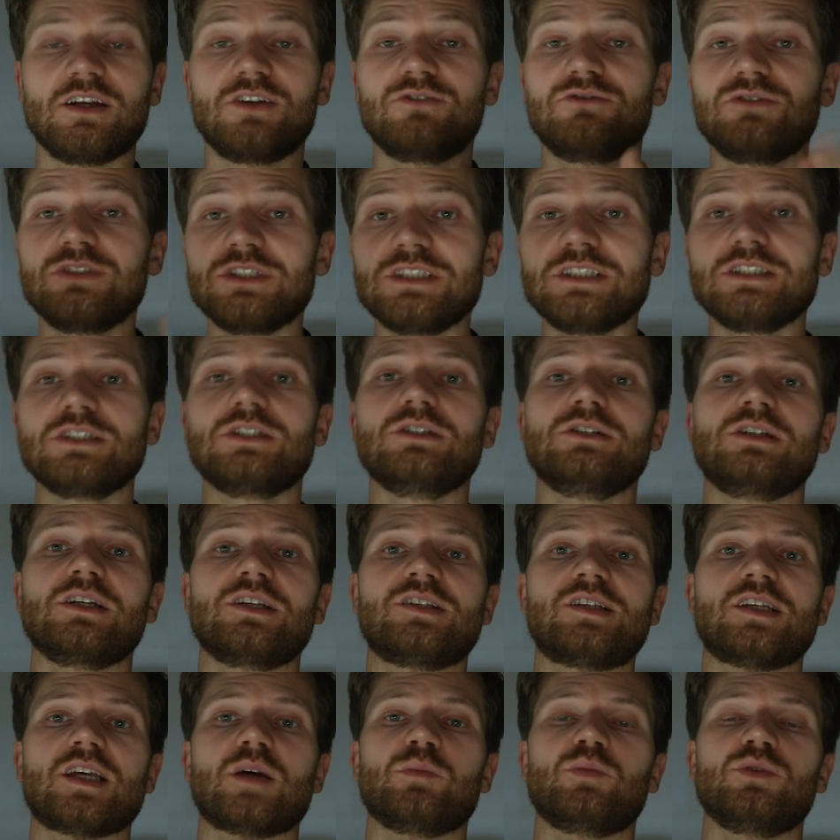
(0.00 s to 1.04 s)
a really good
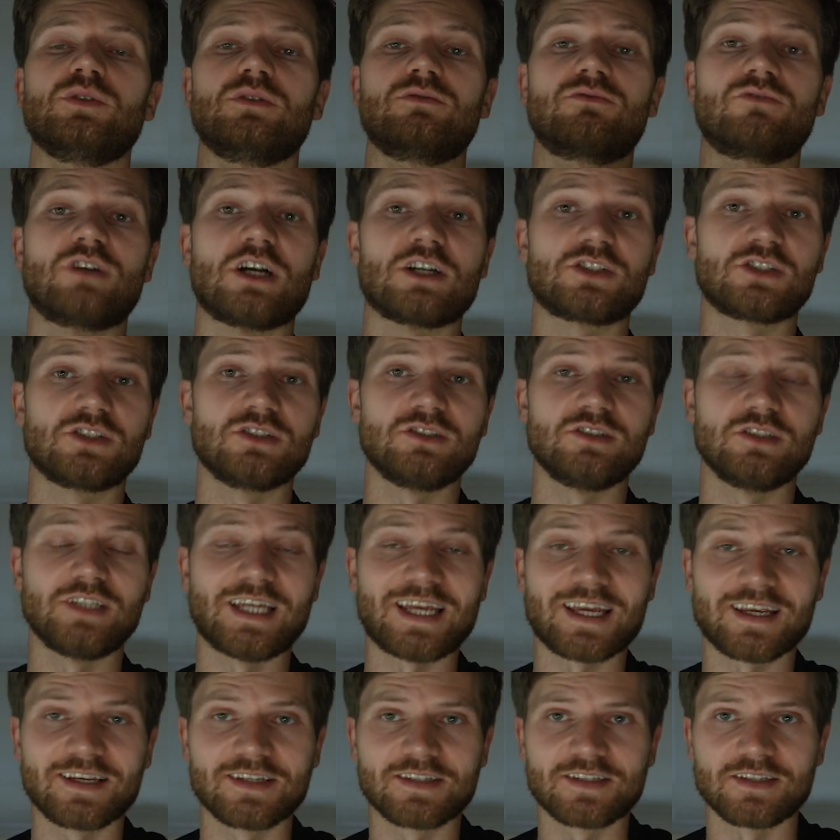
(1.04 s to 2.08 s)
example of Russian
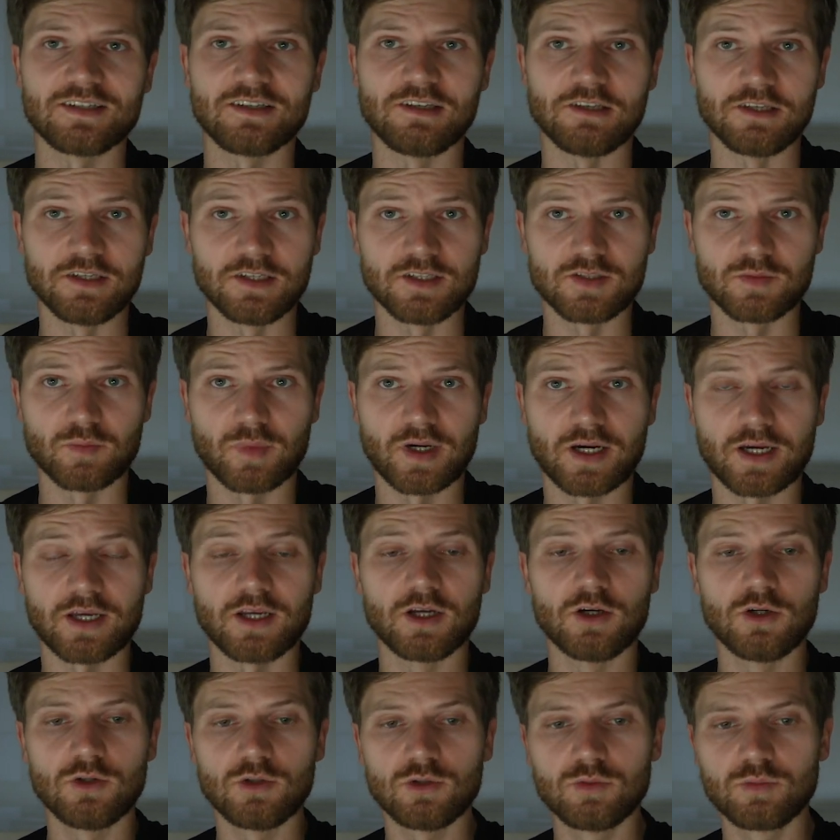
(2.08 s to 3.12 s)
legacy is my
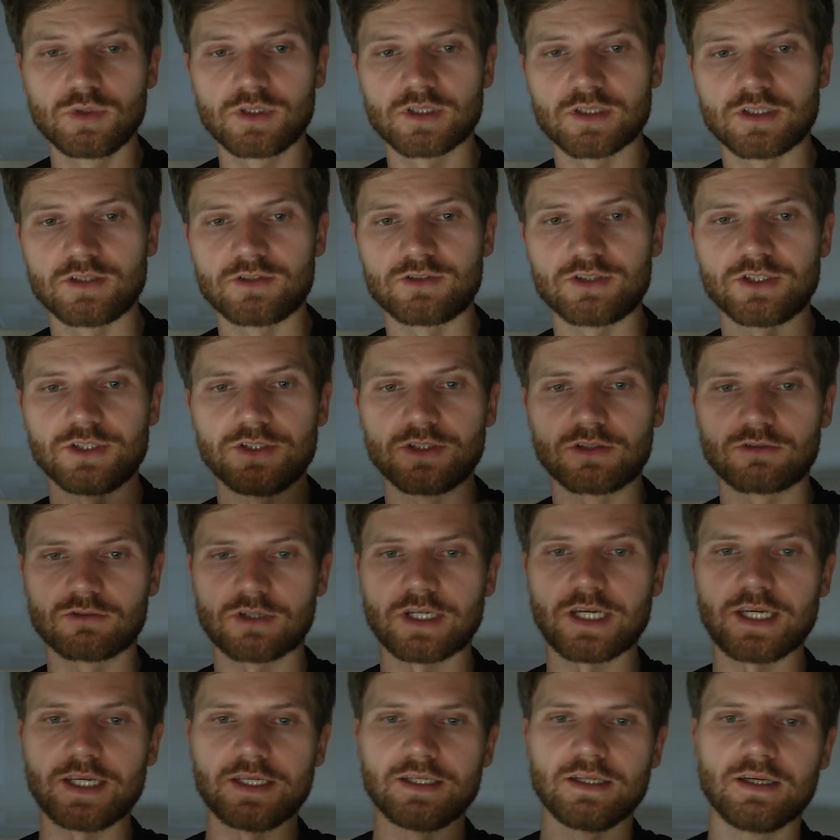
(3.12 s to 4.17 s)
home country,
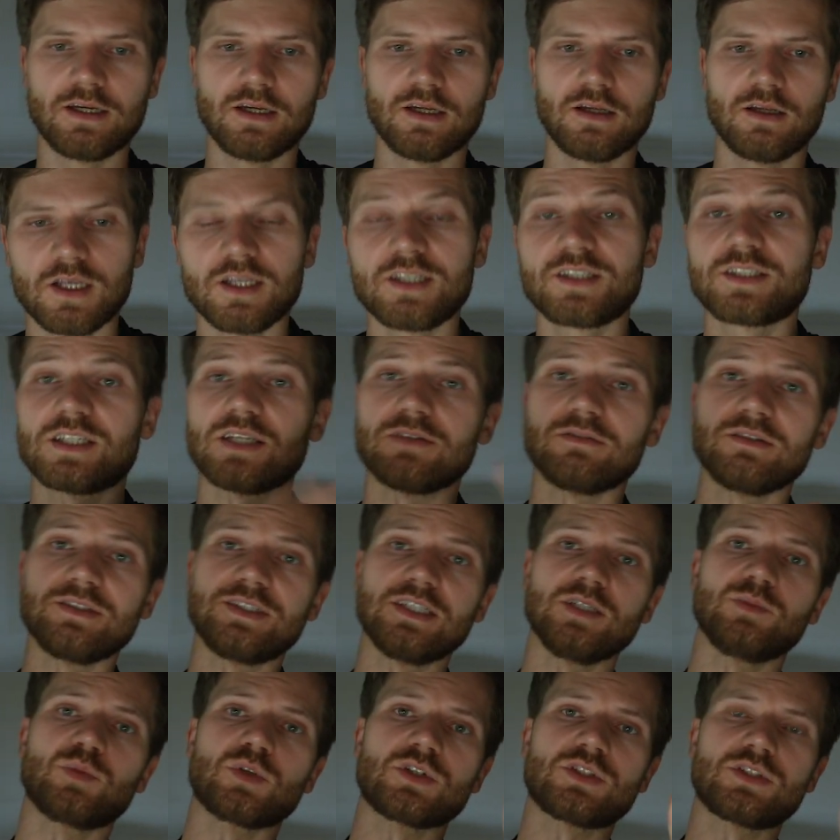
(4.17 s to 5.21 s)
Ukraine.
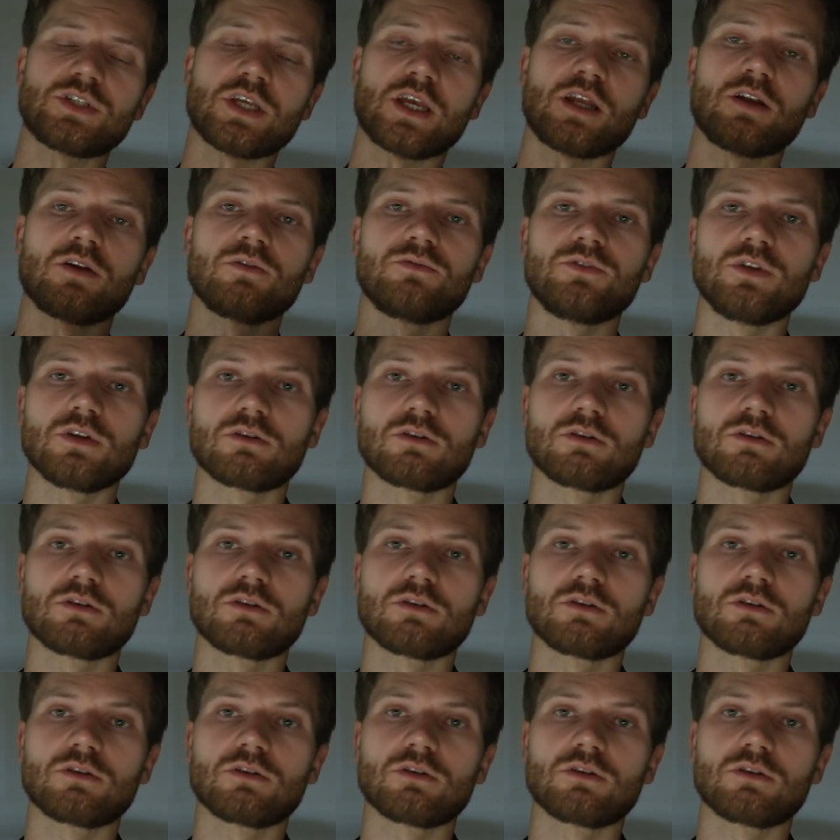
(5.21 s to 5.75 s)
17% of